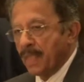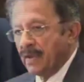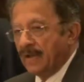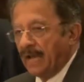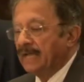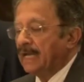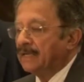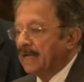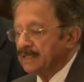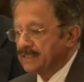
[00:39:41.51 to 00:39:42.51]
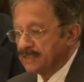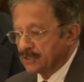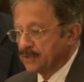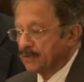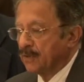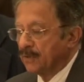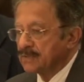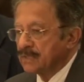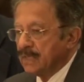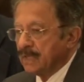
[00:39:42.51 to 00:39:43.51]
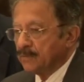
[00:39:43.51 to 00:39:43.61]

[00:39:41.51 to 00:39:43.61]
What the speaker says: And lastly, just to close, we